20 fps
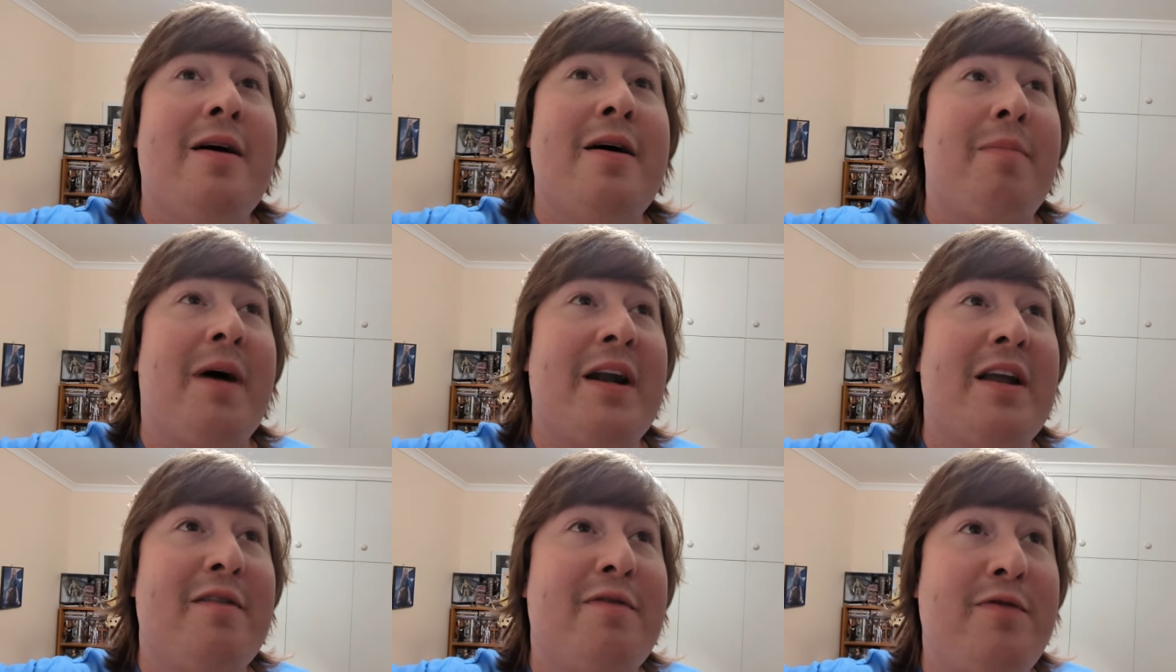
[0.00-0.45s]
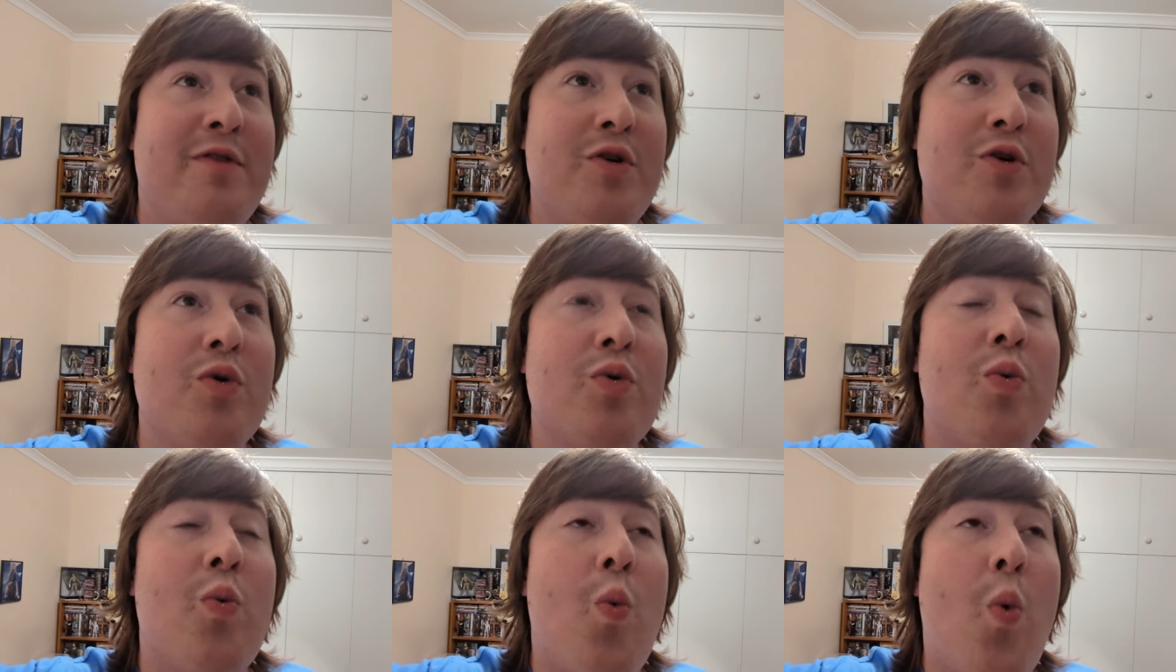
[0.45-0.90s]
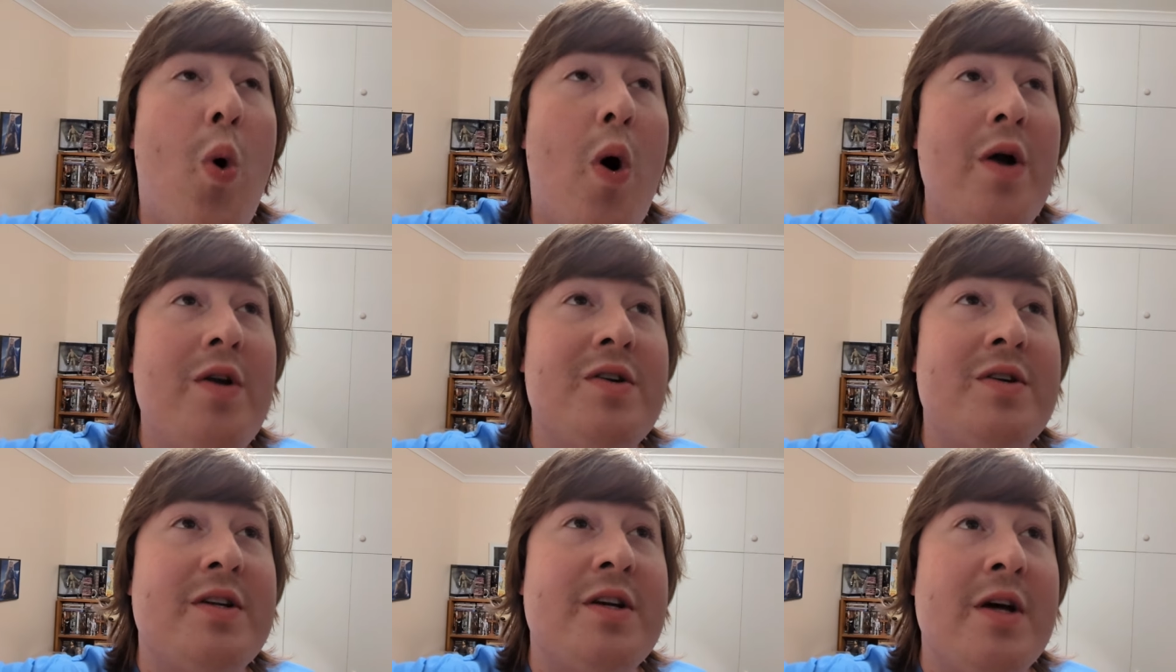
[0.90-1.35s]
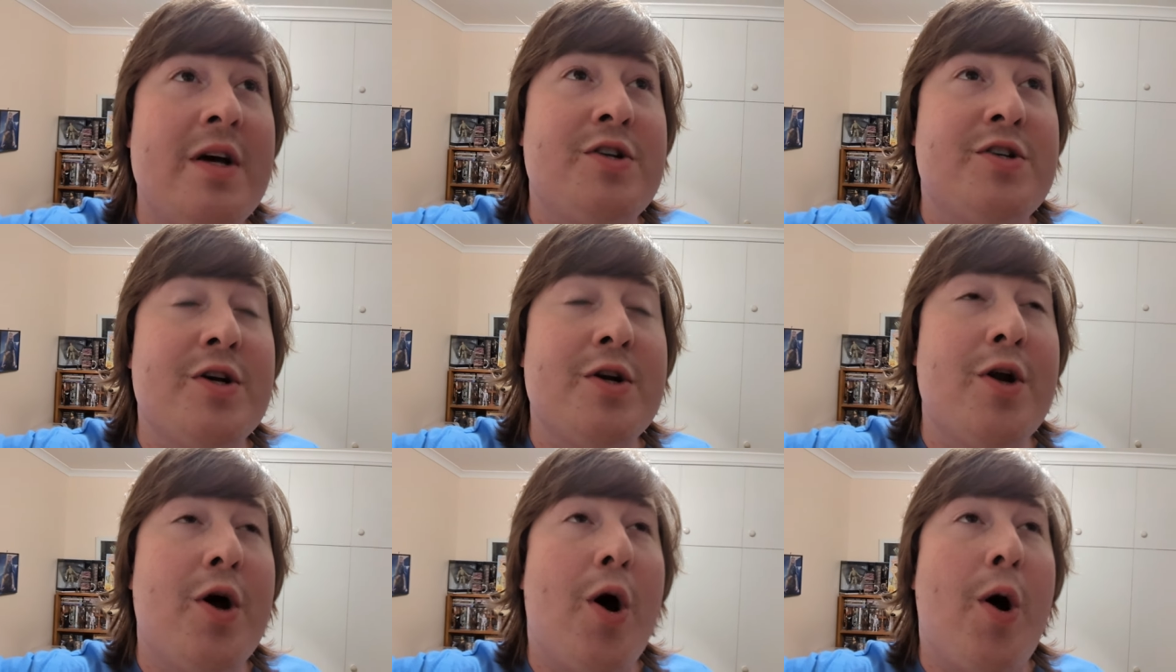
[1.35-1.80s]
but if you want
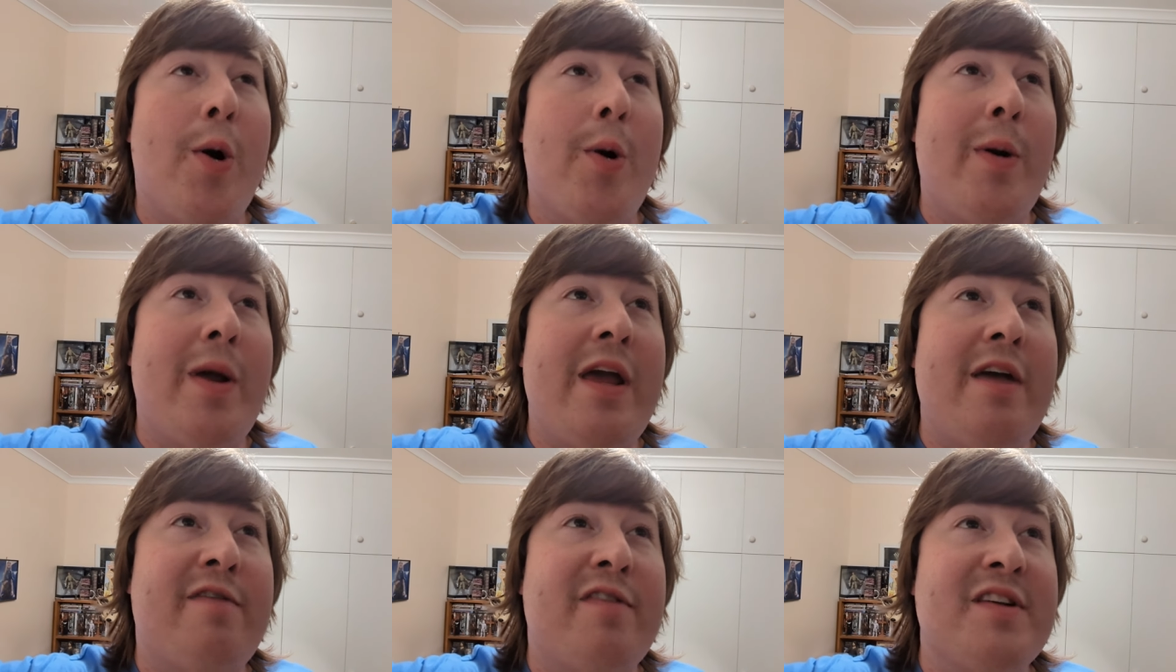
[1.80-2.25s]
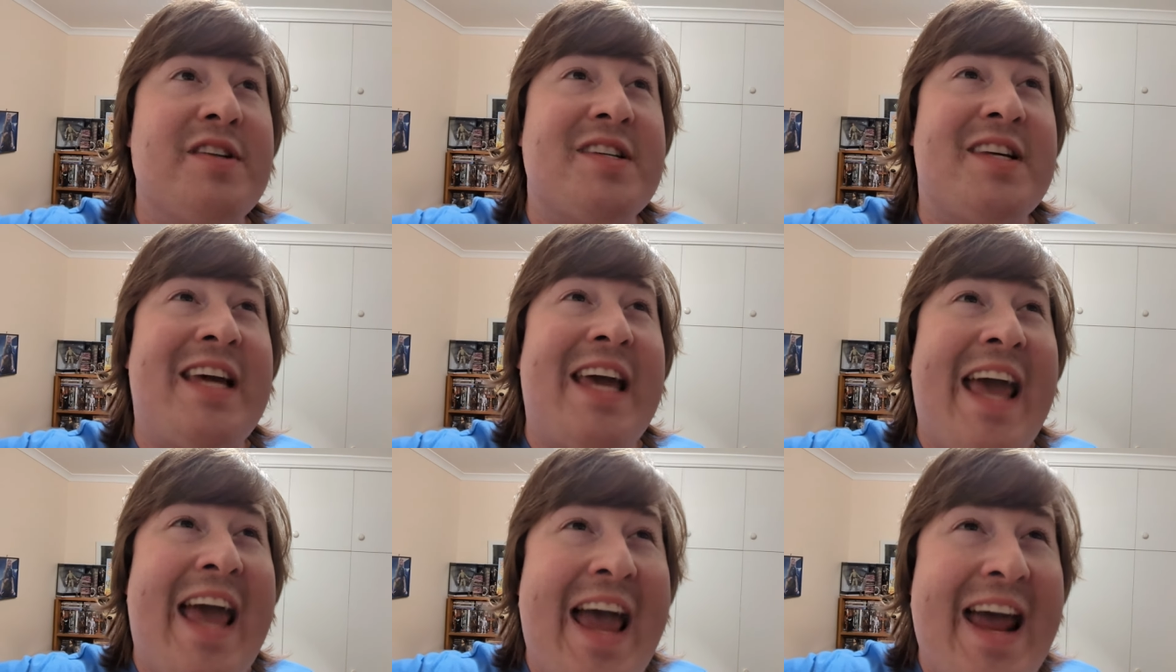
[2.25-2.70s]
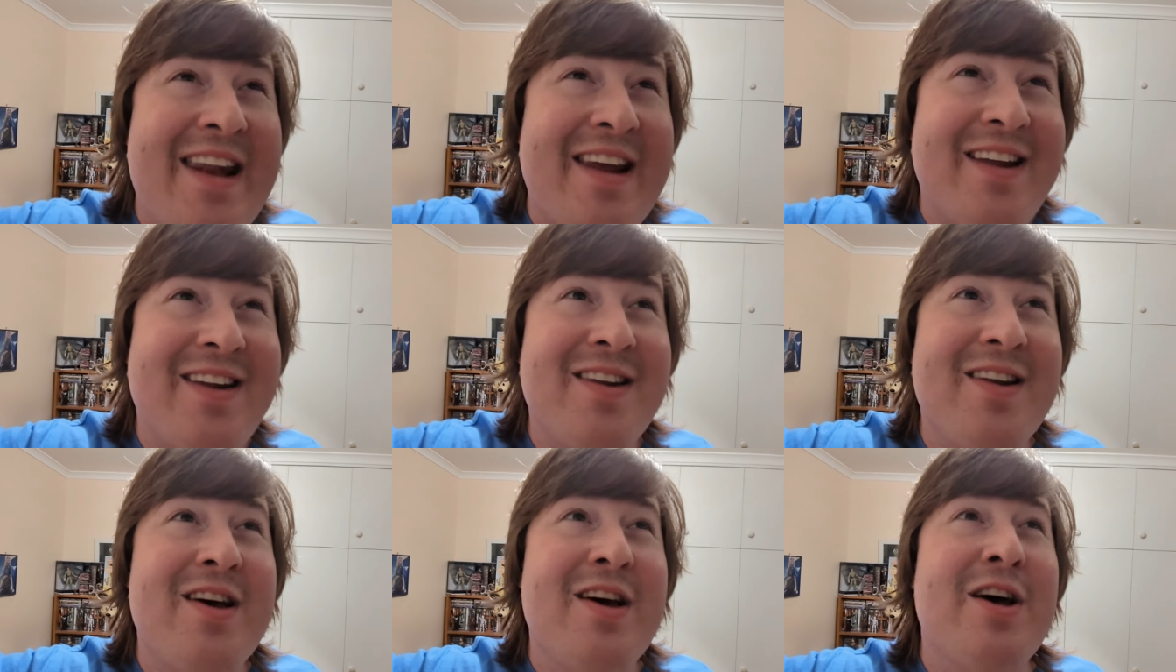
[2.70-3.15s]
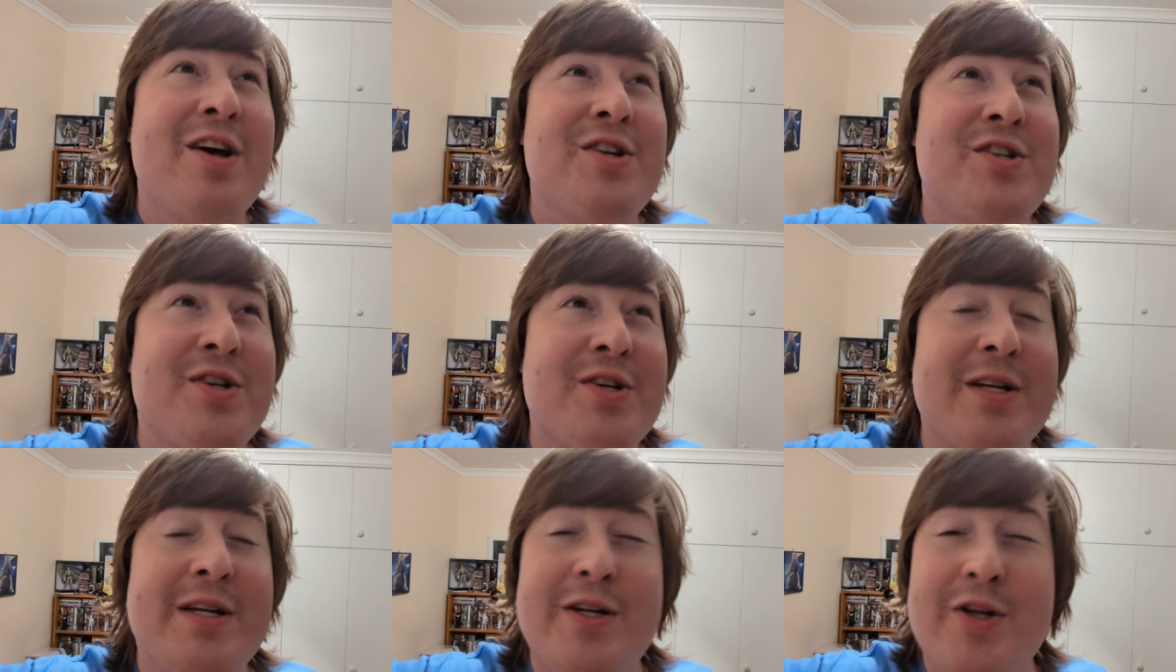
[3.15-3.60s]
to know if it's canon
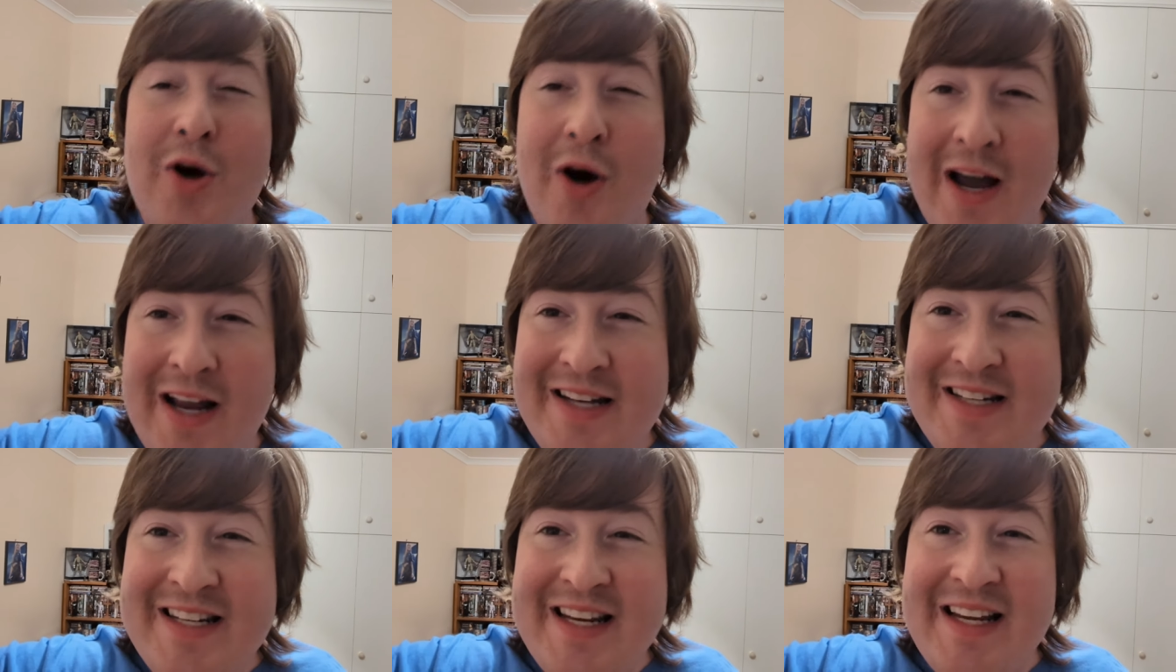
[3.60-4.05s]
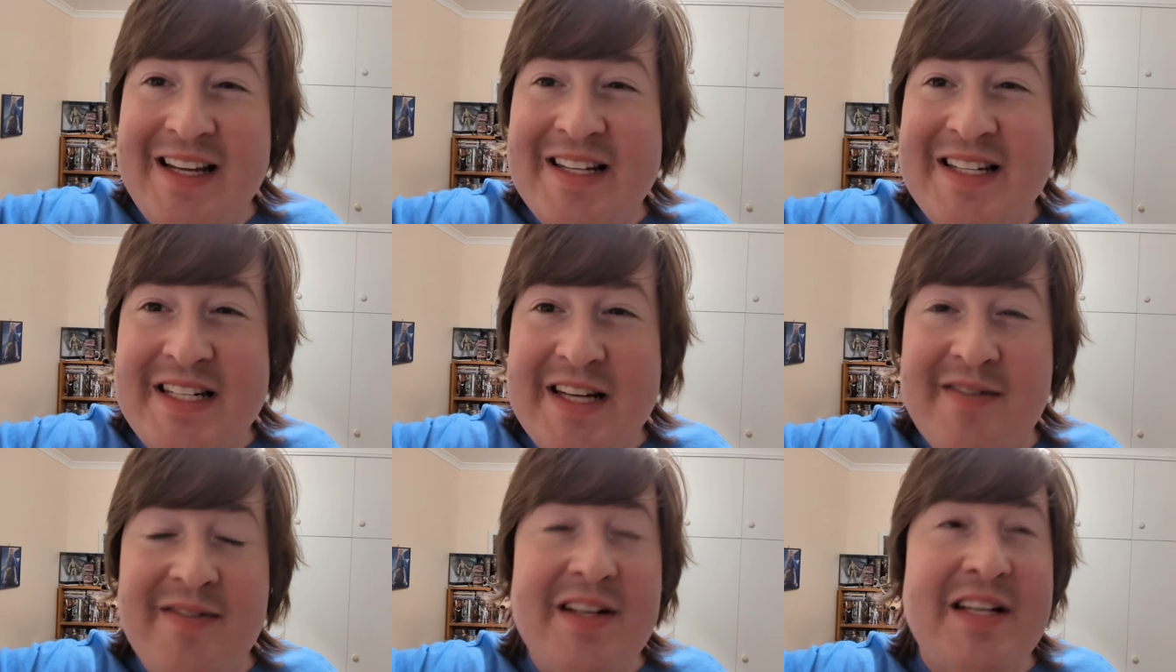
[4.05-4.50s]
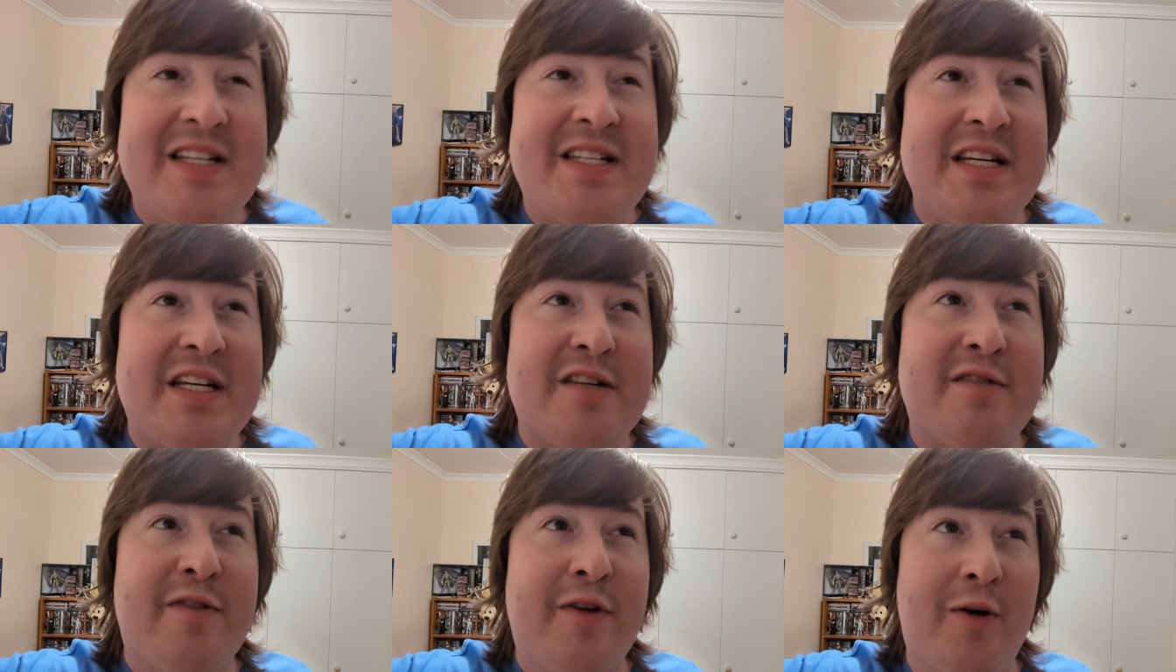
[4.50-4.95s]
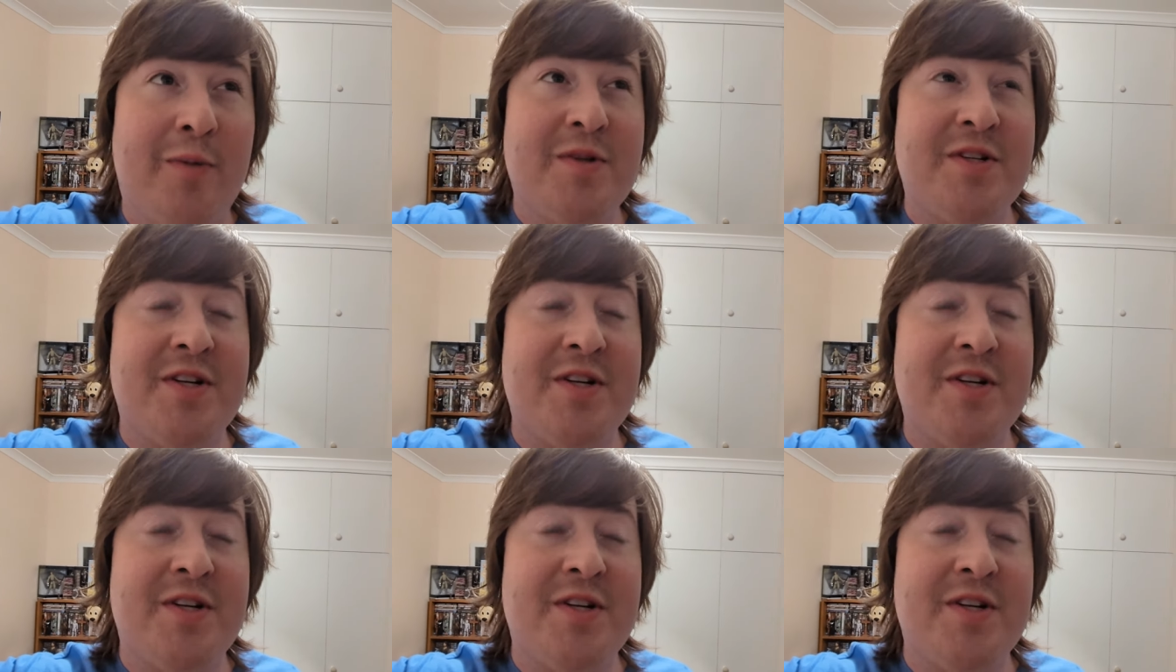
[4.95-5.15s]
to the 1976 film